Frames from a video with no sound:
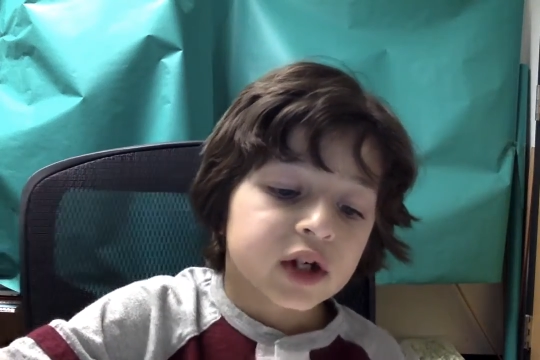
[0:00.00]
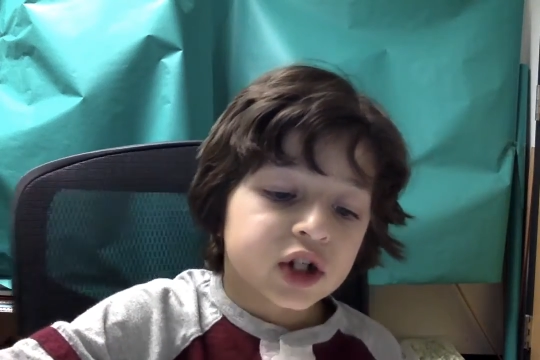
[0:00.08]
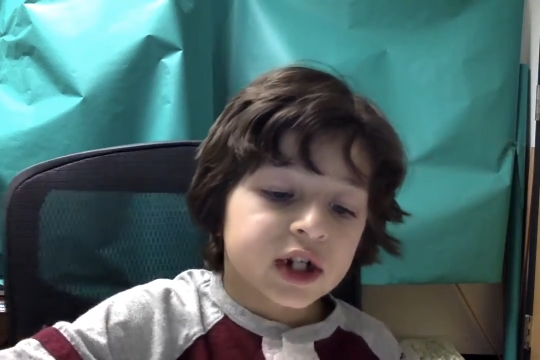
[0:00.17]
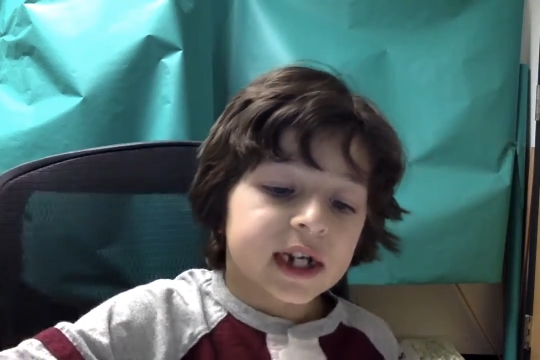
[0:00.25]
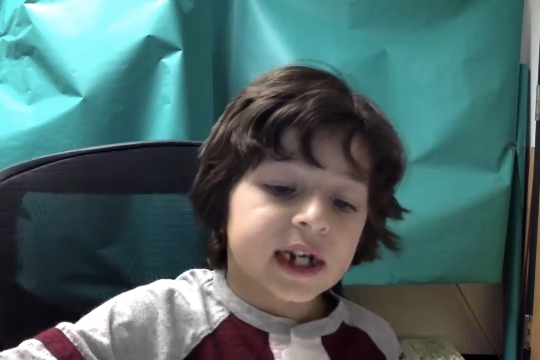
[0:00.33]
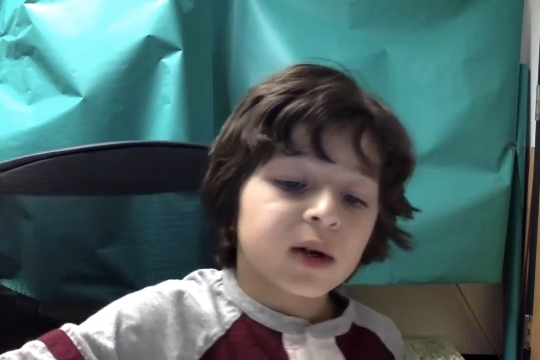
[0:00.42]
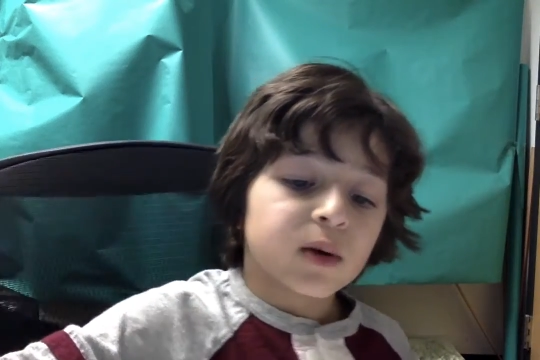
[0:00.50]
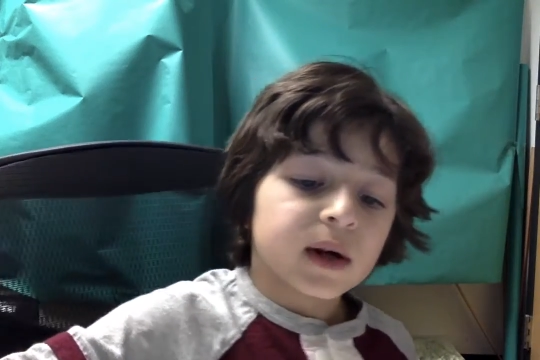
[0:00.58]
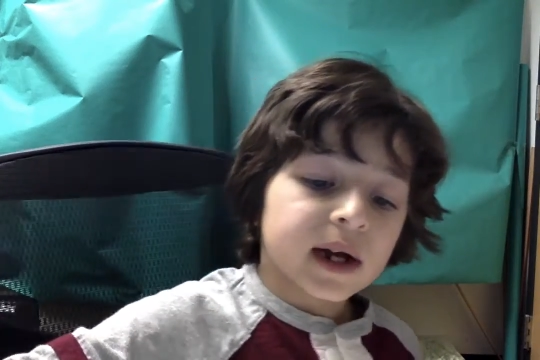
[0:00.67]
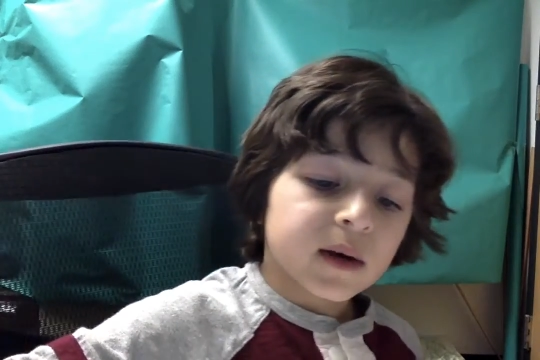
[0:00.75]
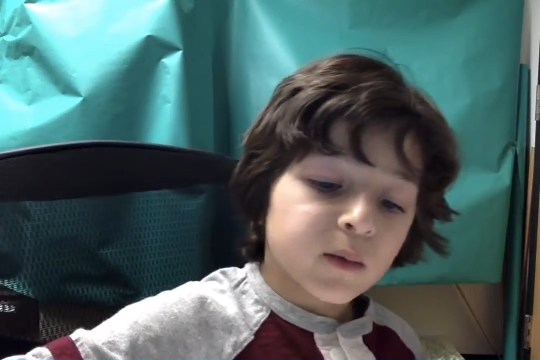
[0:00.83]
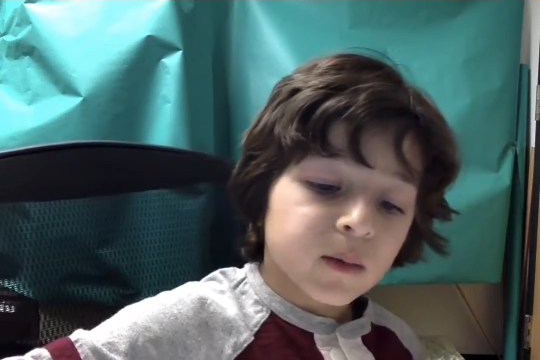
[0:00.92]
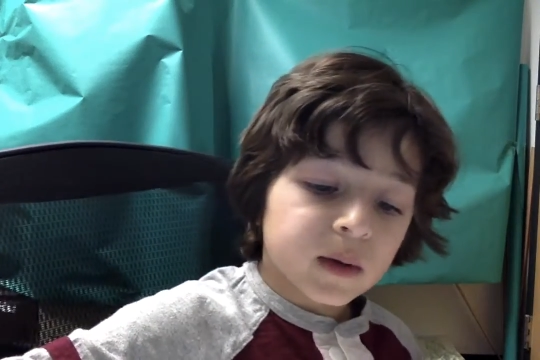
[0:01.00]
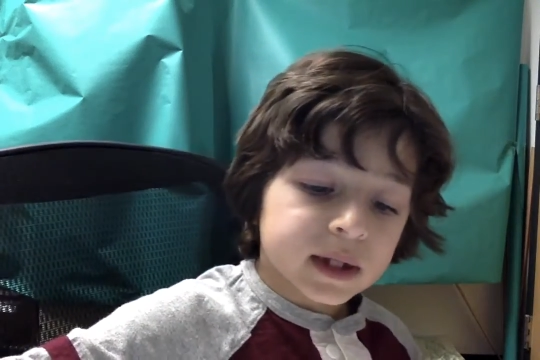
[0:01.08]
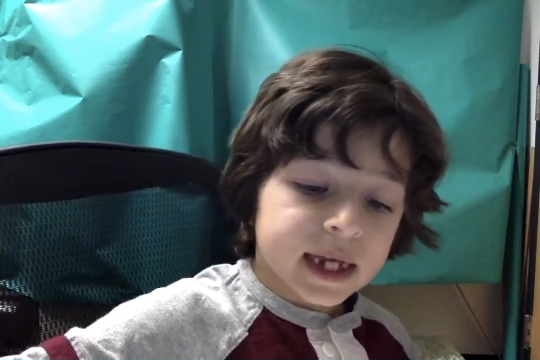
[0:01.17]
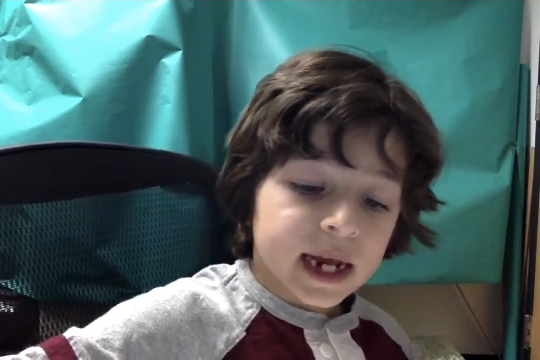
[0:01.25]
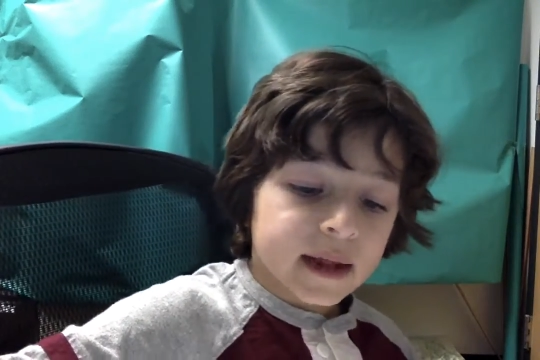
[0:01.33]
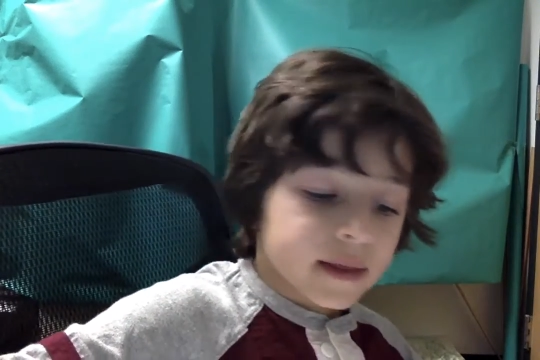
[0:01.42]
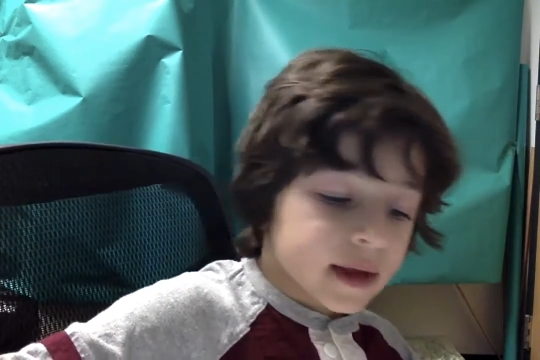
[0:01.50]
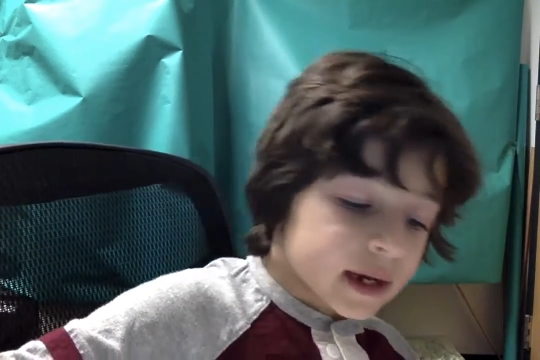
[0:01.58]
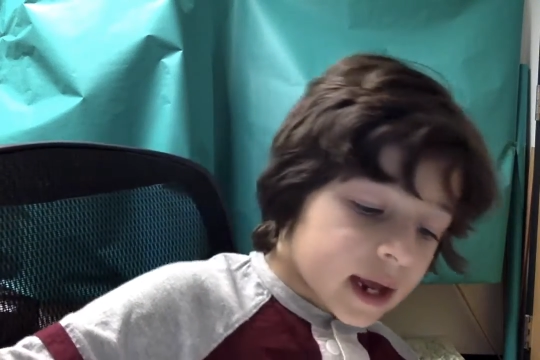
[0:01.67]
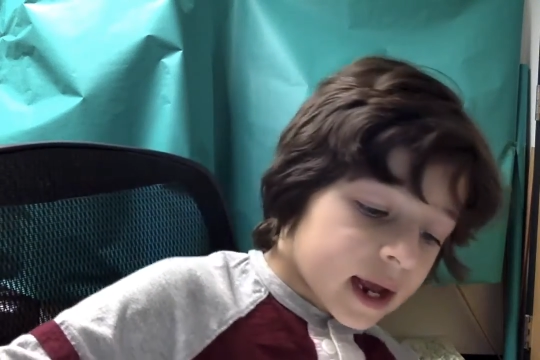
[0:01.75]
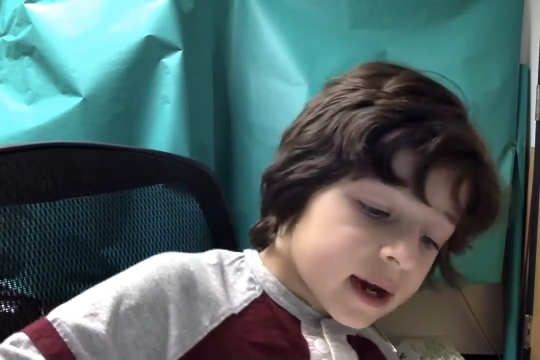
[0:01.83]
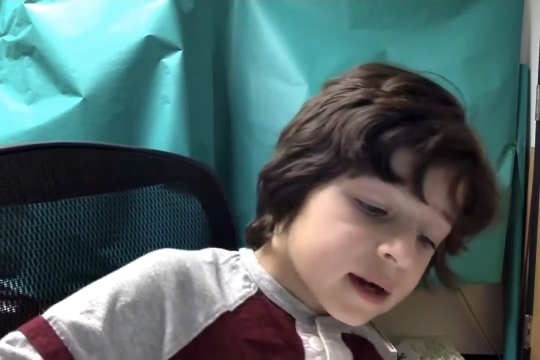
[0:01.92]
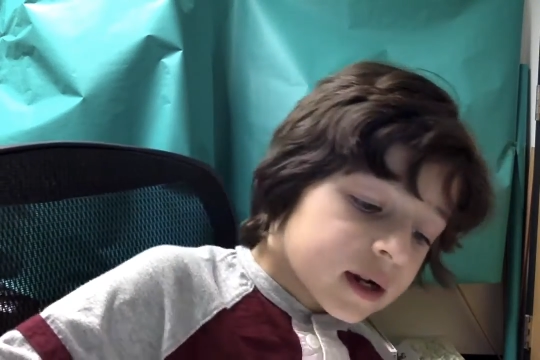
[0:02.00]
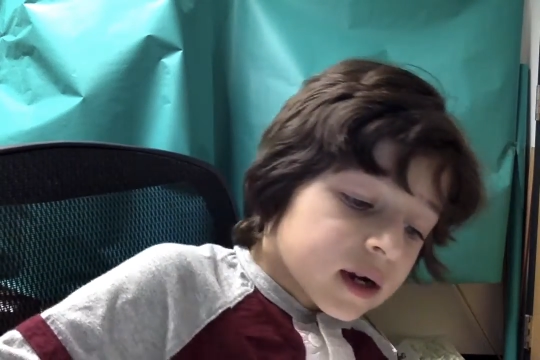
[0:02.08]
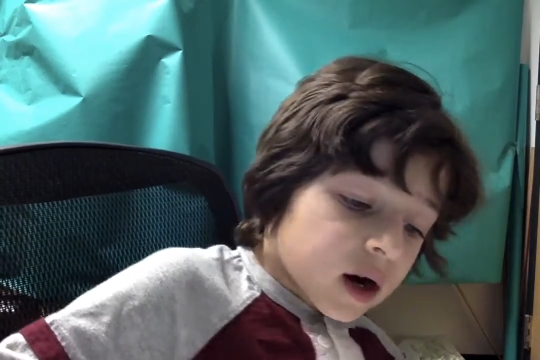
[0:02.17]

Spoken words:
she danced in the air.